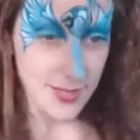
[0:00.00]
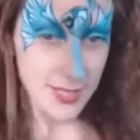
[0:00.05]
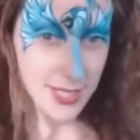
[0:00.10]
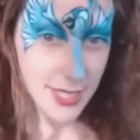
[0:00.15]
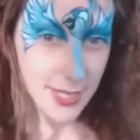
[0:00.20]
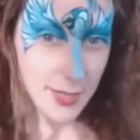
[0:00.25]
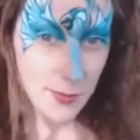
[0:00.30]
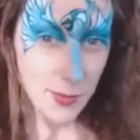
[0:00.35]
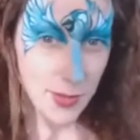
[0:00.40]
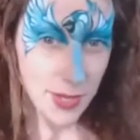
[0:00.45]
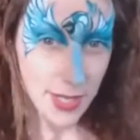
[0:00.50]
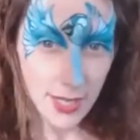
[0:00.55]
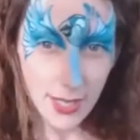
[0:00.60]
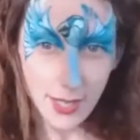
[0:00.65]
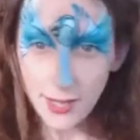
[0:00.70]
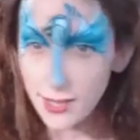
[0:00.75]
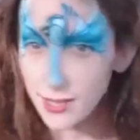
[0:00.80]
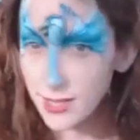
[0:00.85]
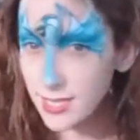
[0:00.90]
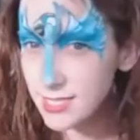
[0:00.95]
And I'm just going to
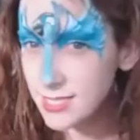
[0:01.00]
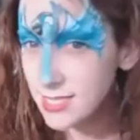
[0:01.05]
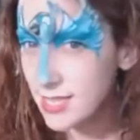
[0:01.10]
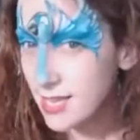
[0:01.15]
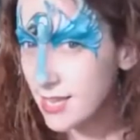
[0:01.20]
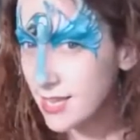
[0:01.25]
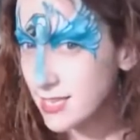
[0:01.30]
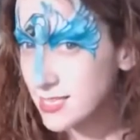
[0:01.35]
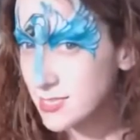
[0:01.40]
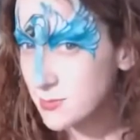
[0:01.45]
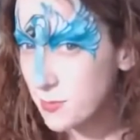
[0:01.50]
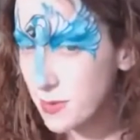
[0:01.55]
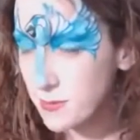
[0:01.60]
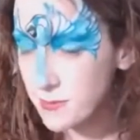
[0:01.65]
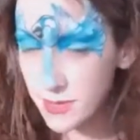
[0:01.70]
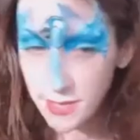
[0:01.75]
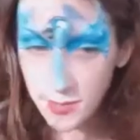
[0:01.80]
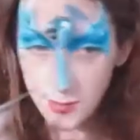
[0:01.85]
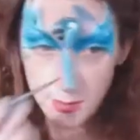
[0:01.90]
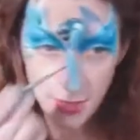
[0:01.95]
bring these lines
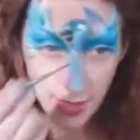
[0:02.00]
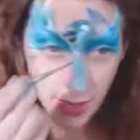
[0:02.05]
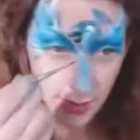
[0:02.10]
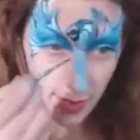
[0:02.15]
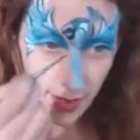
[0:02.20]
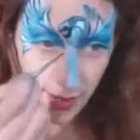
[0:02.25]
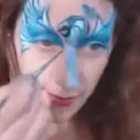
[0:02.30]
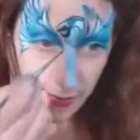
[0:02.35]
by my nose